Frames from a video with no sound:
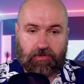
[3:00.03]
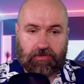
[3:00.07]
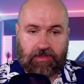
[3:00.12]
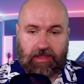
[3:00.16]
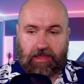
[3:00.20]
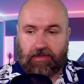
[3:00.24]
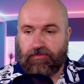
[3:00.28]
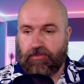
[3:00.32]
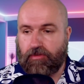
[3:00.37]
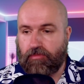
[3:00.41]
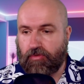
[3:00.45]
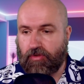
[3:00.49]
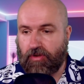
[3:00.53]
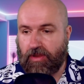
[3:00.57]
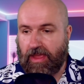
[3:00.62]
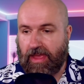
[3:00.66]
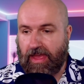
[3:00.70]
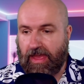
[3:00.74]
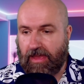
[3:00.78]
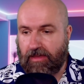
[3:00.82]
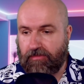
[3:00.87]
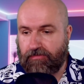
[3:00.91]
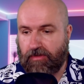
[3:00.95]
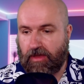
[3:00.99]
good if you want to
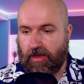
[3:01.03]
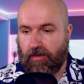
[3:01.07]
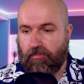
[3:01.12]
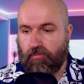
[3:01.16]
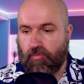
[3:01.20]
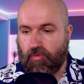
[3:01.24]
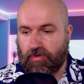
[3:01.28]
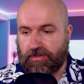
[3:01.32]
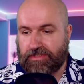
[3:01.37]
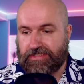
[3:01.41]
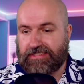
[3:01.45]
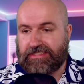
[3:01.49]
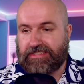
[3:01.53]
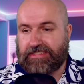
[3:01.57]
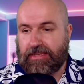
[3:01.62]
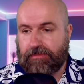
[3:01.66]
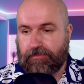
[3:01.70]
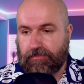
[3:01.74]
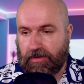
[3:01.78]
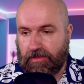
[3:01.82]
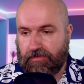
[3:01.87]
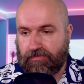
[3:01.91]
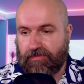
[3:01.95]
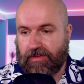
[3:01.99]
have a more
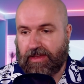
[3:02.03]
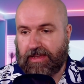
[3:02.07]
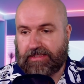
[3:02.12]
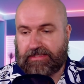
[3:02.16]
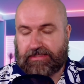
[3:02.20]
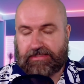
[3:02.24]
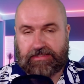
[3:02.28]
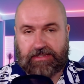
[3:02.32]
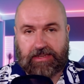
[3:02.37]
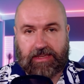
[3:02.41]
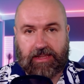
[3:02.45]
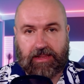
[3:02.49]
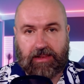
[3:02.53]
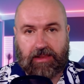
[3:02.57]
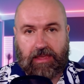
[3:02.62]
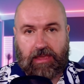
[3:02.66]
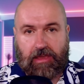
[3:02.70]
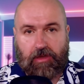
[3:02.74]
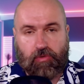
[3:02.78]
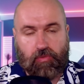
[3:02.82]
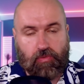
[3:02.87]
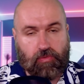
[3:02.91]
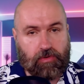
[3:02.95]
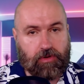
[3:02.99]
simplified style
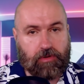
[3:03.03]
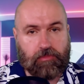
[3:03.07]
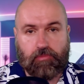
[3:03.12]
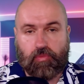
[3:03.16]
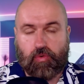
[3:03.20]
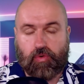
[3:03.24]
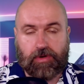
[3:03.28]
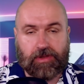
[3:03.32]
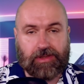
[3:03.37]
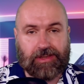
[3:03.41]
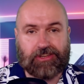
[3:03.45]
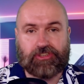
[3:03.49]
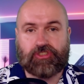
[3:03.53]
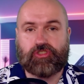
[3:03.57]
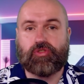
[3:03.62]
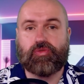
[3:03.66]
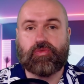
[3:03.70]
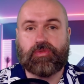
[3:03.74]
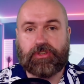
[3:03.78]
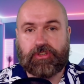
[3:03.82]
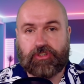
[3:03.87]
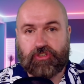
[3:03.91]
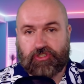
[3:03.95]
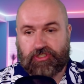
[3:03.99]
or a more
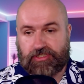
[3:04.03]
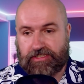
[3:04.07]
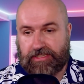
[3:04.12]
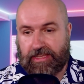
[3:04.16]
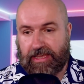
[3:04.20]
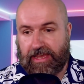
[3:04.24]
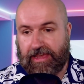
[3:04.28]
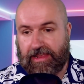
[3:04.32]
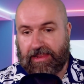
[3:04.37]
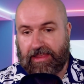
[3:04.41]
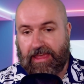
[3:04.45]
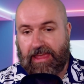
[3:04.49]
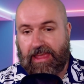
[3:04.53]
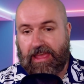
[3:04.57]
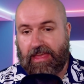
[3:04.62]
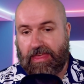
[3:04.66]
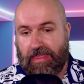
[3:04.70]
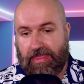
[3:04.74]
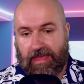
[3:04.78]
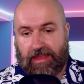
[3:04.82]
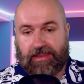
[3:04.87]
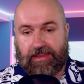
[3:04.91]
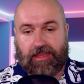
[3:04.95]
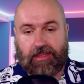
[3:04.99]
cartoonish style
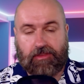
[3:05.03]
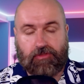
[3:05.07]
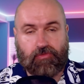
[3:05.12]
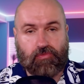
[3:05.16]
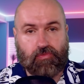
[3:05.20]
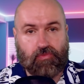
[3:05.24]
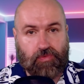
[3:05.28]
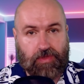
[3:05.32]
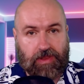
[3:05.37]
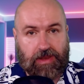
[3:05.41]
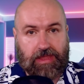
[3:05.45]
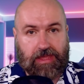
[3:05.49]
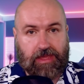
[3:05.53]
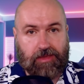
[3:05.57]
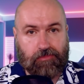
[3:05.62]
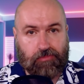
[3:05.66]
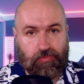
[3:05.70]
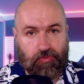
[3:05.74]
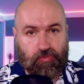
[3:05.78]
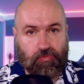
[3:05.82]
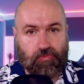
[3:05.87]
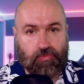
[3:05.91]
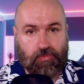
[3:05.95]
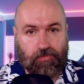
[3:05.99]
that can really
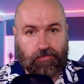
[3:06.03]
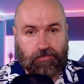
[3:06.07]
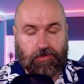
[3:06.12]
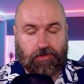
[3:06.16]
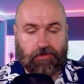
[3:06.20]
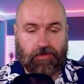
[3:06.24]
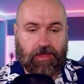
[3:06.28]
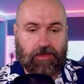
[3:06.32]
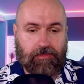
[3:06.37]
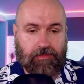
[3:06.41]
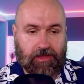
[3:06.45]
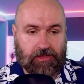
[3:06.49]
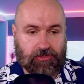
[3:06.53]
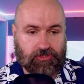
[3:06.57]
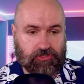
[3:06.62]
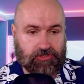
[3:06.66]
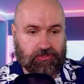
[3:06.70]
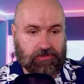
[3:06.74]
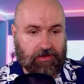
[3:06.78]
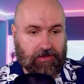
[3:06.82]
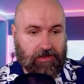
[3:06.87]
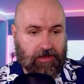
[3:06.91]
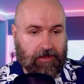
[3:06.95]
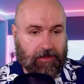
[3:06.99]
improve your
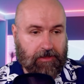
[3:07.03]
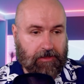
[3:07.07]
image.